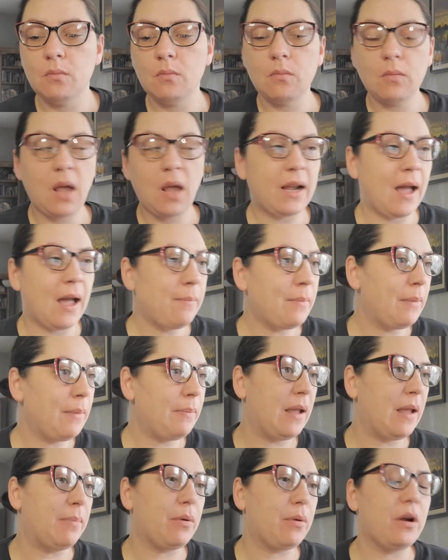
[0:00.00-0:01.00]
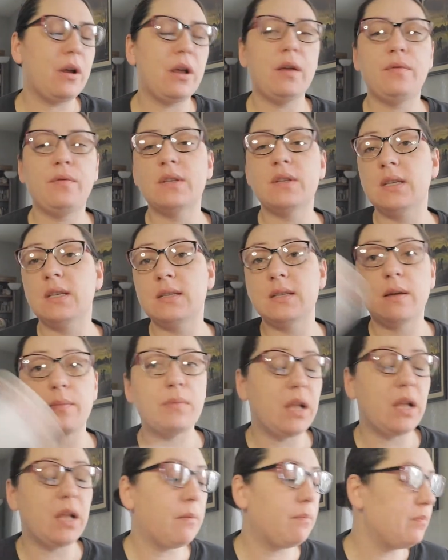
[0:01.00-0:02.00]
I got my paper. If you see
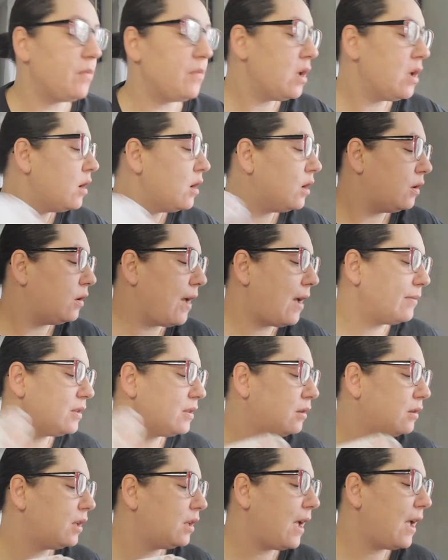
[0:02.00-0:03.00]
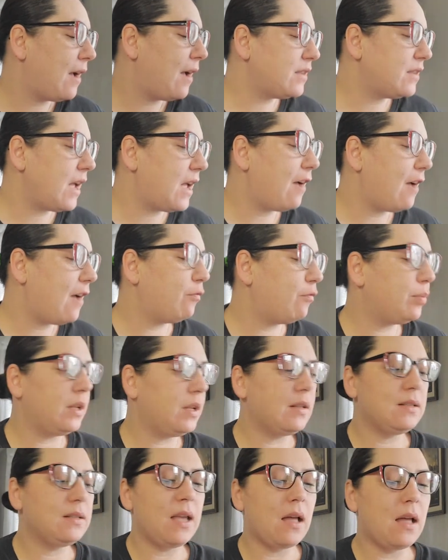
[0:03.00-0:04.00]
something you absolutely have to have,
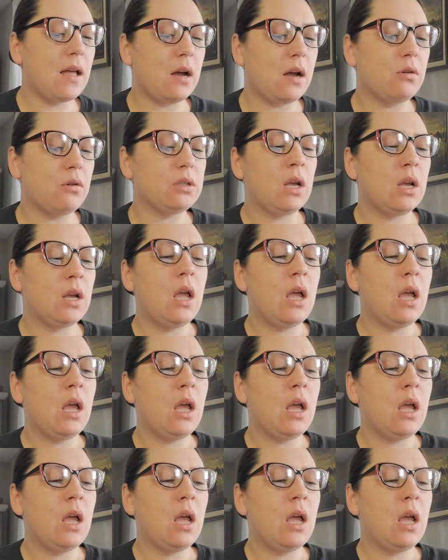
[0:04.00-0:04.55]
please yell out.